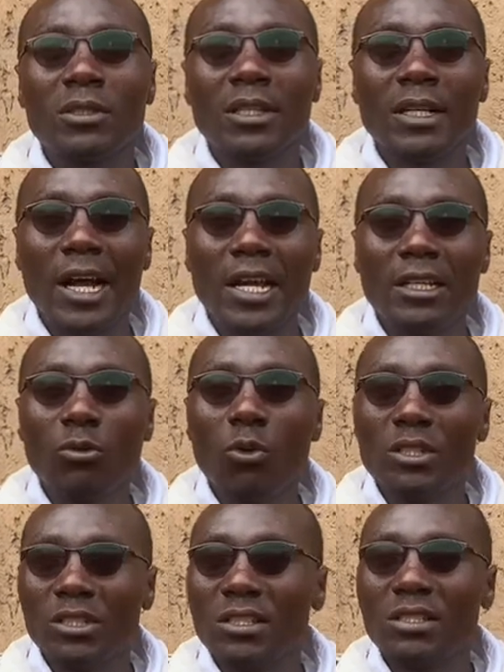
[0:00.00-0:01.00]
Kindly
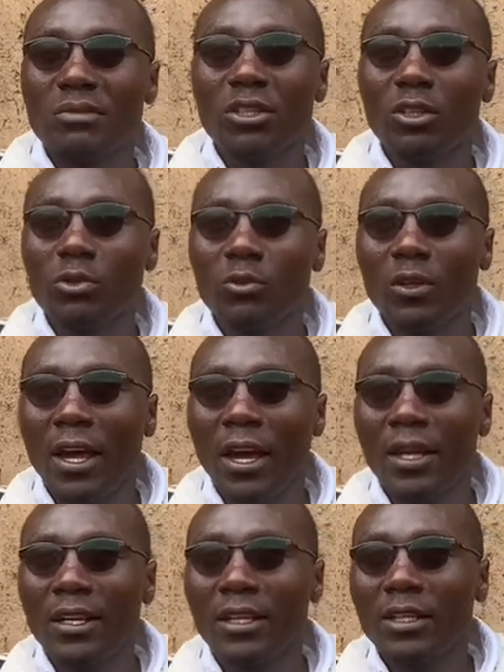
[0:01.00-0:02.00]
watch this video to the
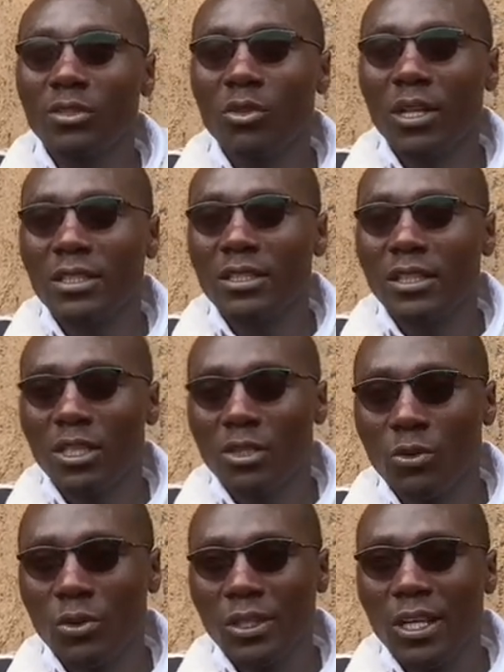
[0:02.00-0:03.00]
end so that
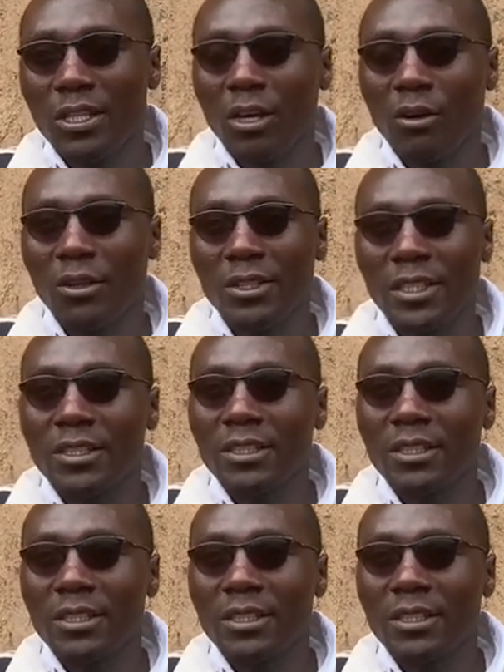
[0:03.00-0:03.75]
you'll get the content.